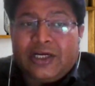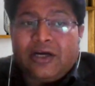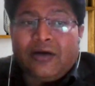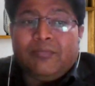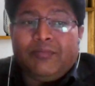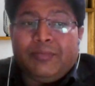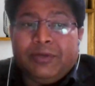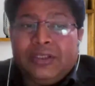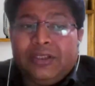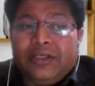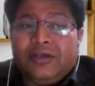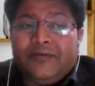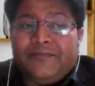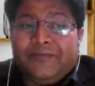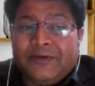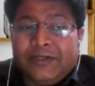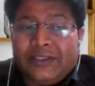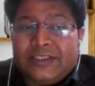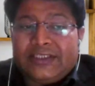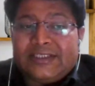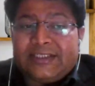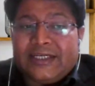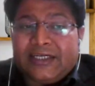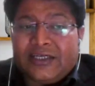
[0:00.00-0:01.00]
company if it
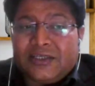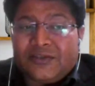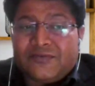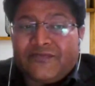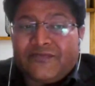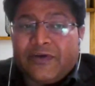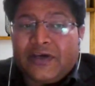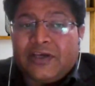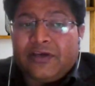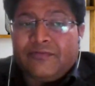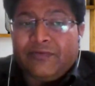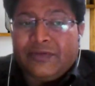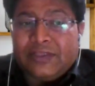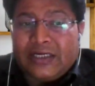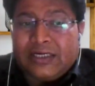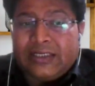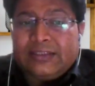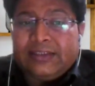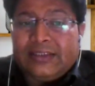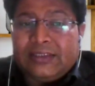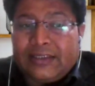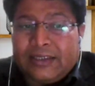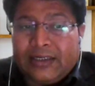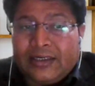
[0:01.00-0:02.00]
is satisfying with
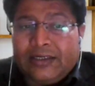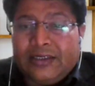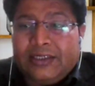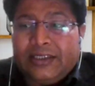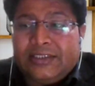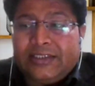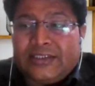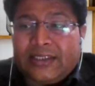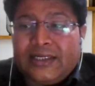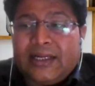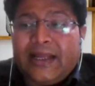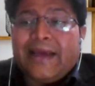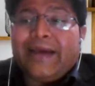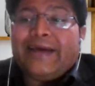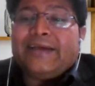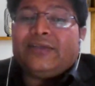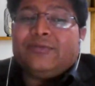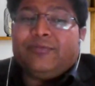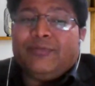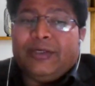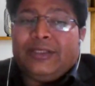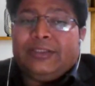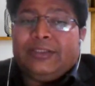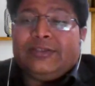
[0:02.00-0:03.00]
other condition as
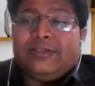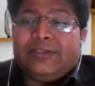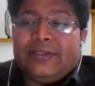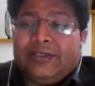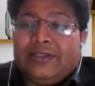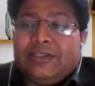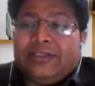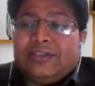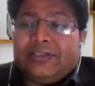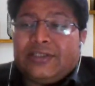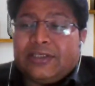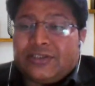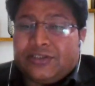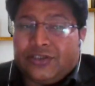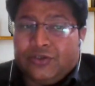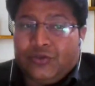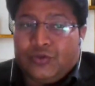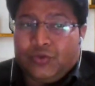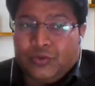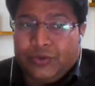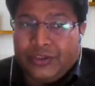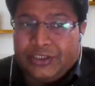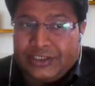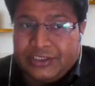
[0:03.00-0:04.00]
mentioned in section
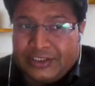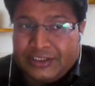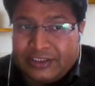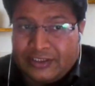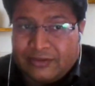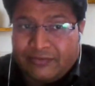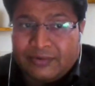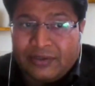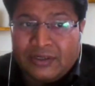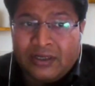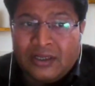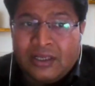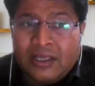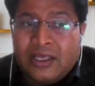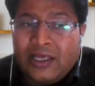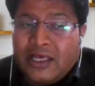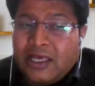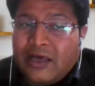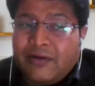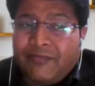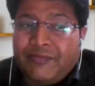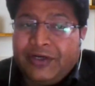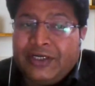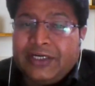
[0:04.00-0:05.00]
287
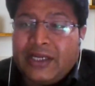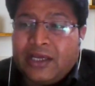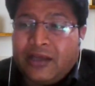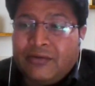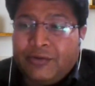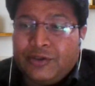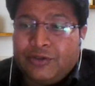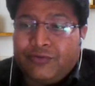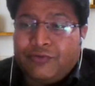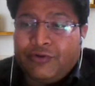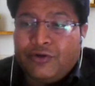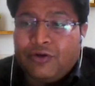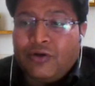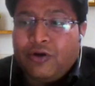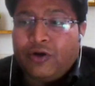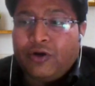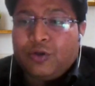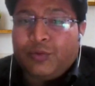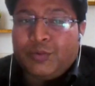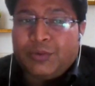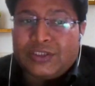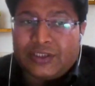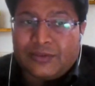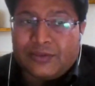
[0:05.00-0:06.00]
every time it would
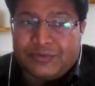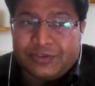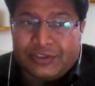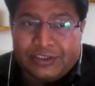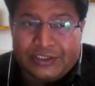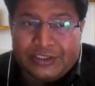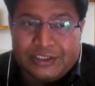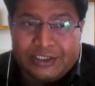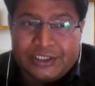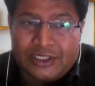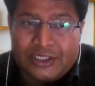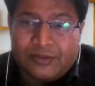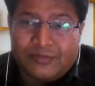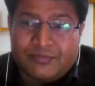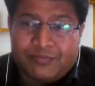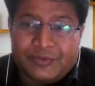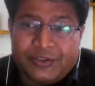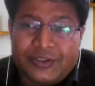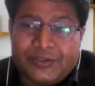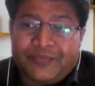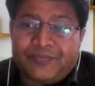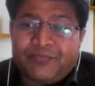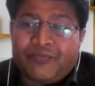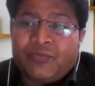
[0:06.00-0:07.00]
not be subsidiary
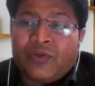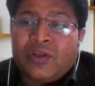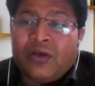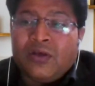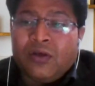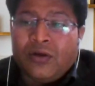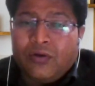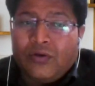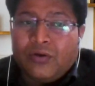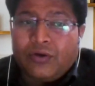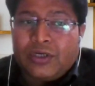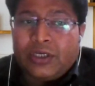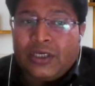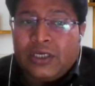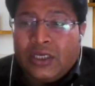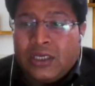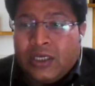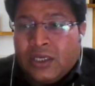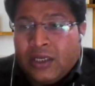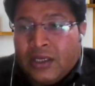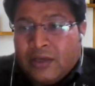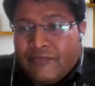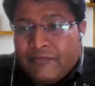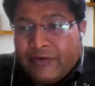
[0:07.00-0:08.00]
company okay
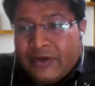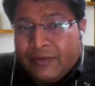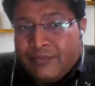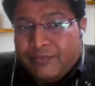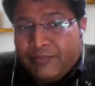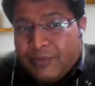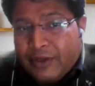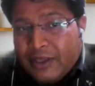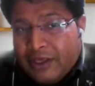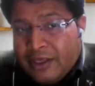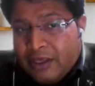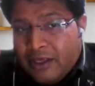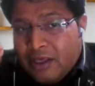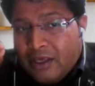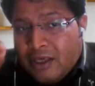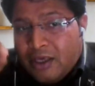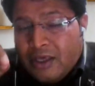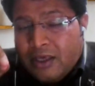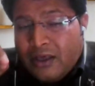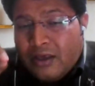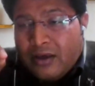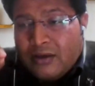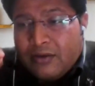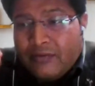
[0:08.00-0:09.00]
when
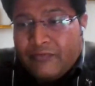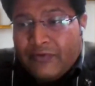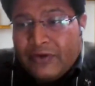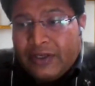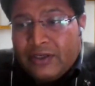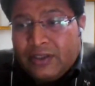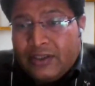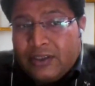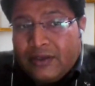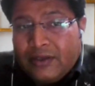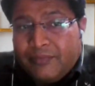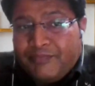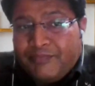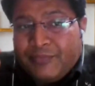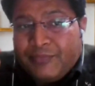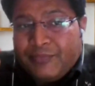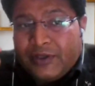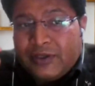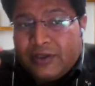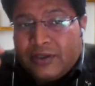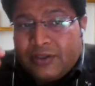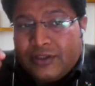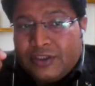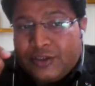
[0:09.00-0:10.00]
a when the
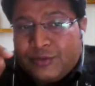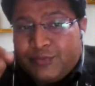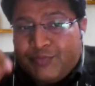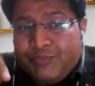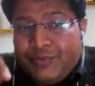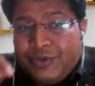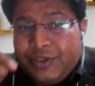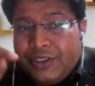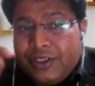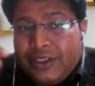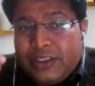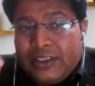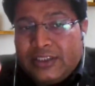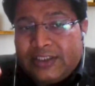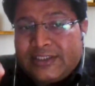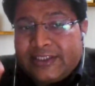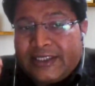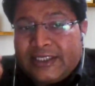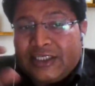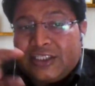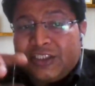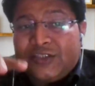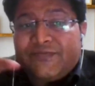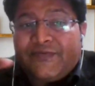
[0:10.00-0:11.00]
uh, this b is
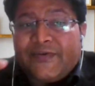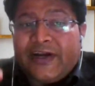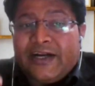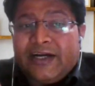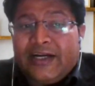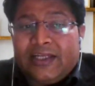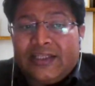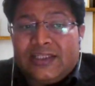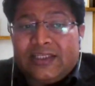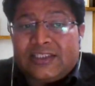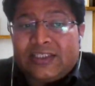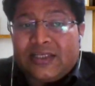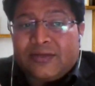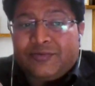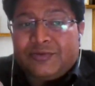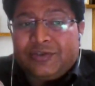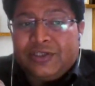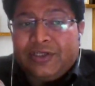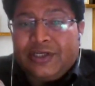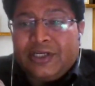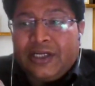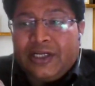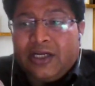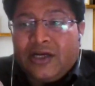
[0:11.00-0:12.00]
satisfied as a
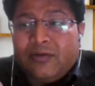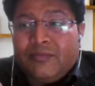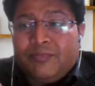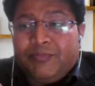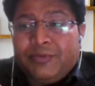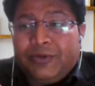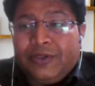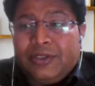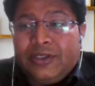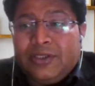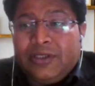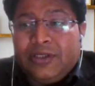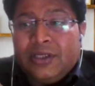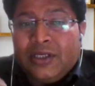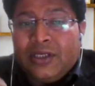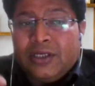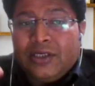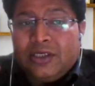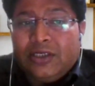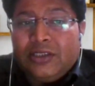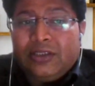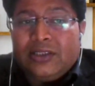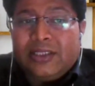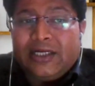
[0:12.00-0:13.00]
subsidiary company
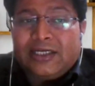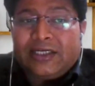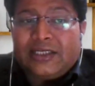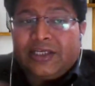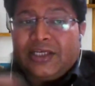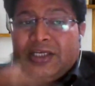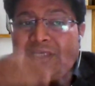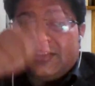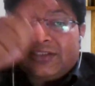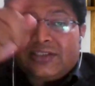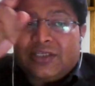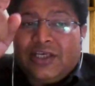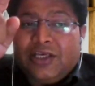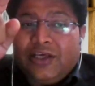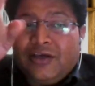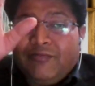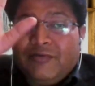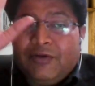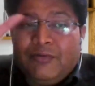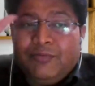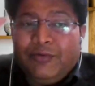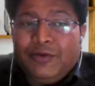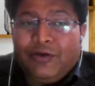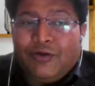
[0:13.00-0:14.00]
in that case a
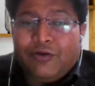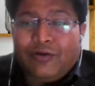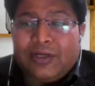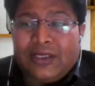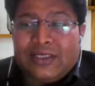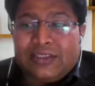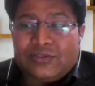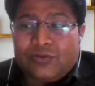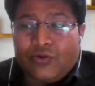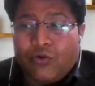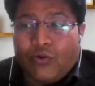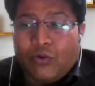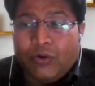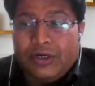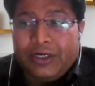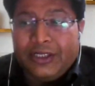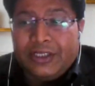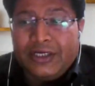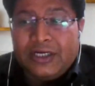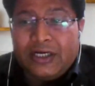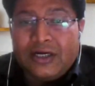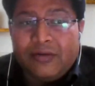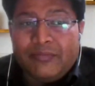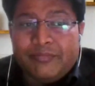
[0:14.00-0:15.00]
will be known as
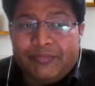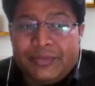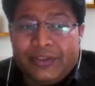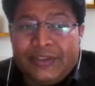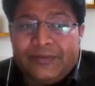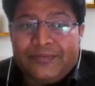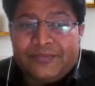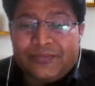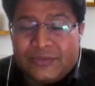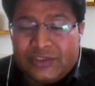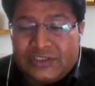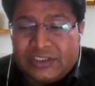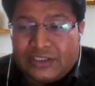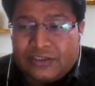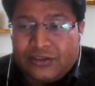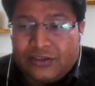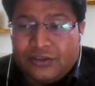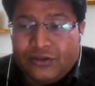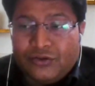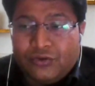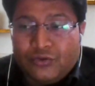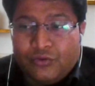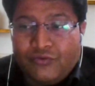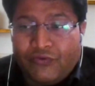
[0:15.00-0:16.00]
holding company
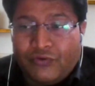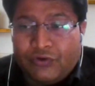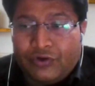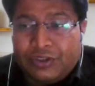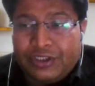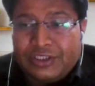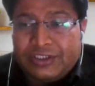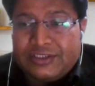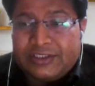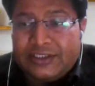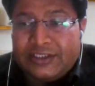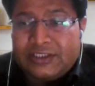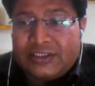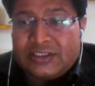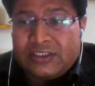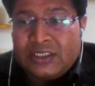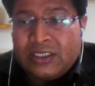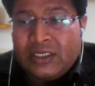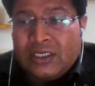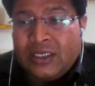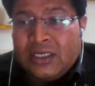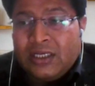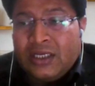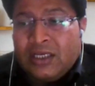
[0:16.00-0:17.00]
section 246
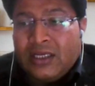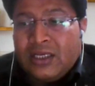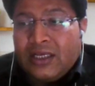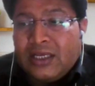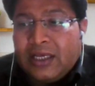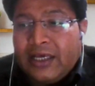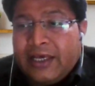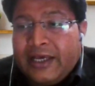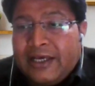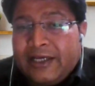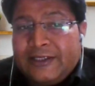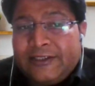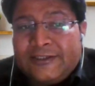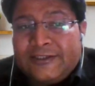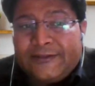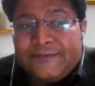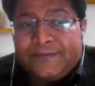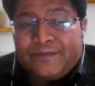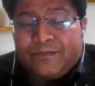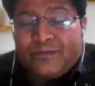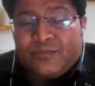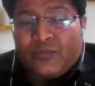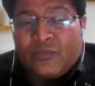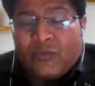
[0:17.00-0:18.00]
and
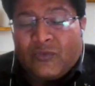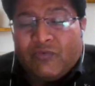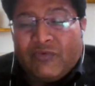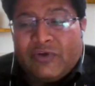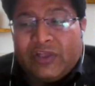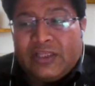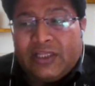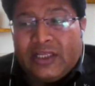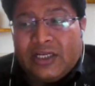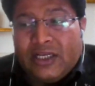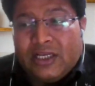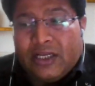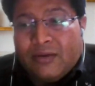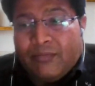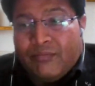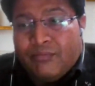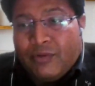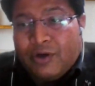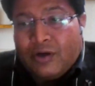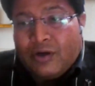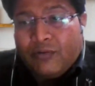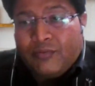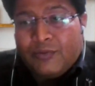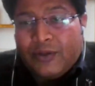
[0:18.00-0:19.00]
when the
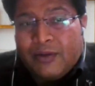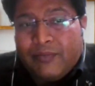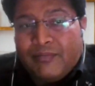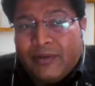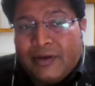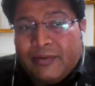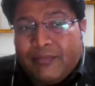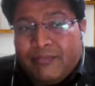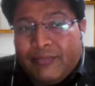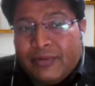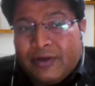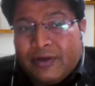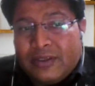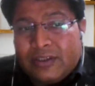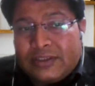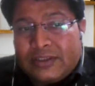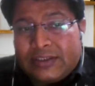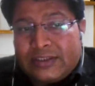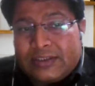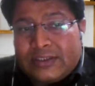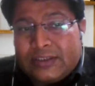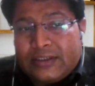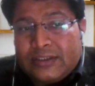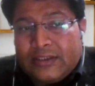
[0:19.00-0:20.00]
number of the members
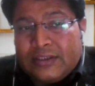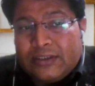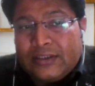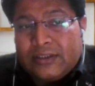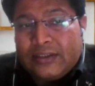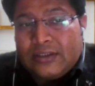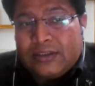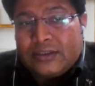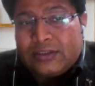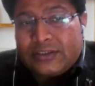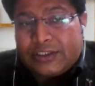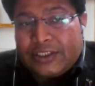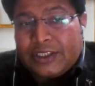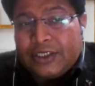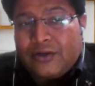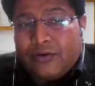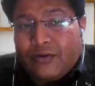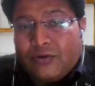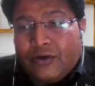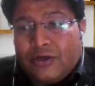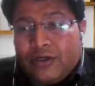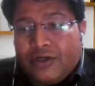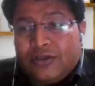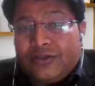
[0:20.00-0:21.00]
uh,
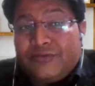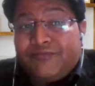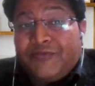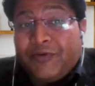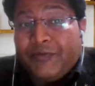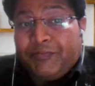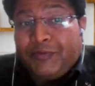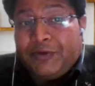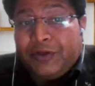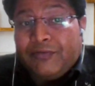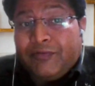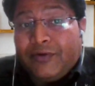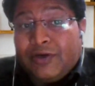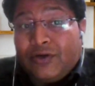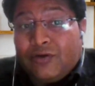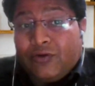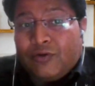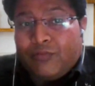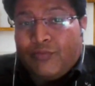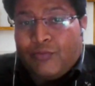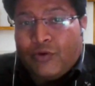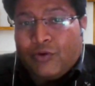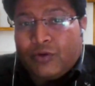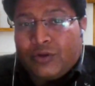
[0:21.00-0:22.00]
shareholder is 51 or
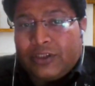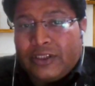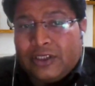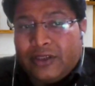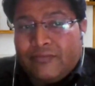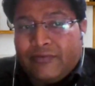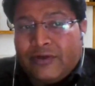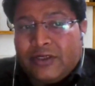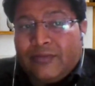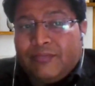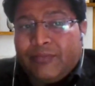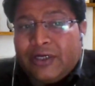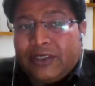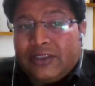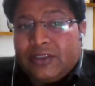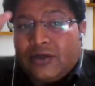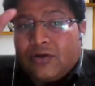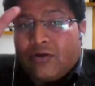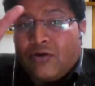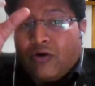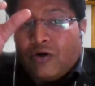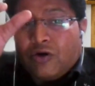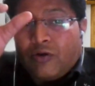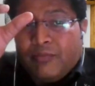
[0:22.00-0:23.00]
more than one by the
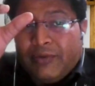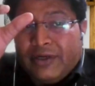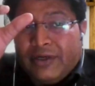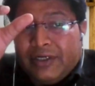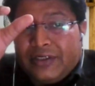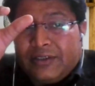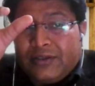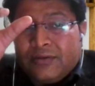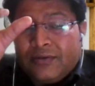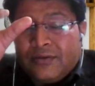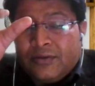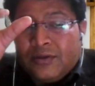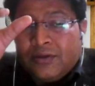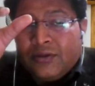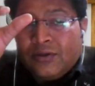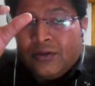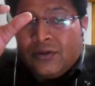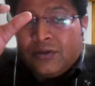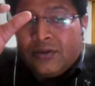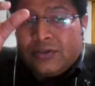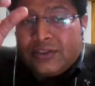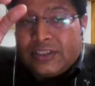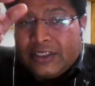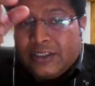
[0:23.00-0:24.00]
government
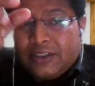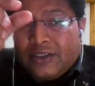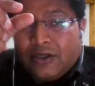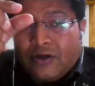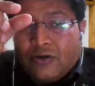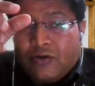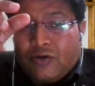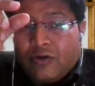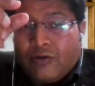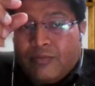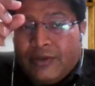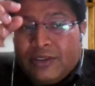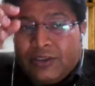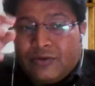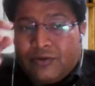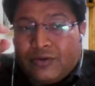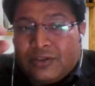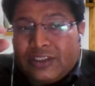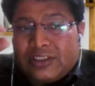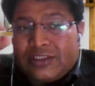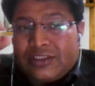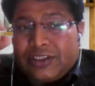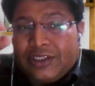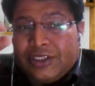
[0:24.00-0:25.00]
central government or
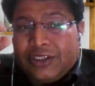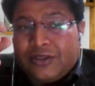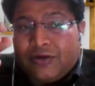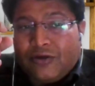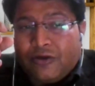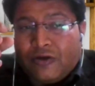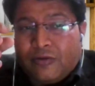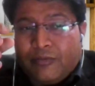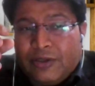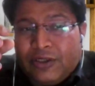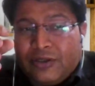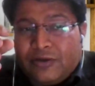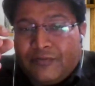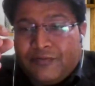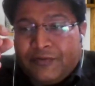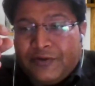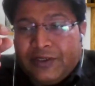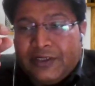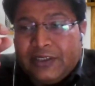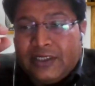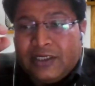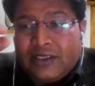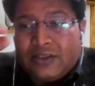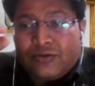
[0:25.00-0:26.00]
the state government of
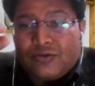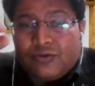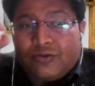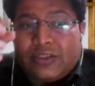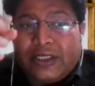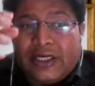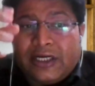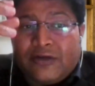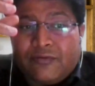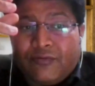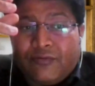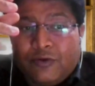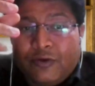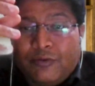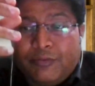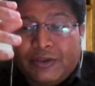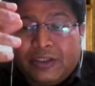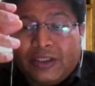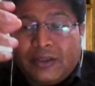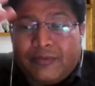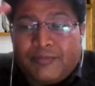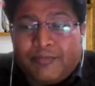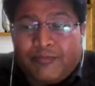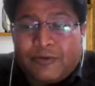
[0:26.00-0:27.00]
india so that would be
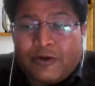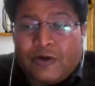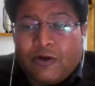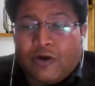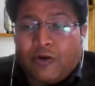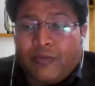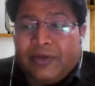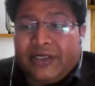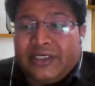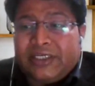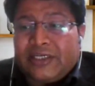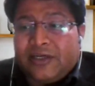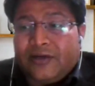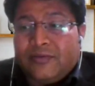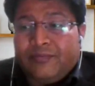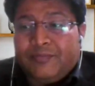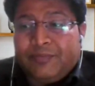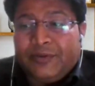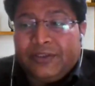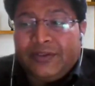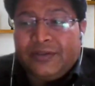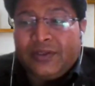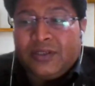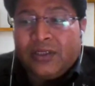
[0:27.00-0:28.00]
the government
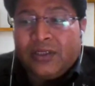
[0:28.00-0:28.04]
company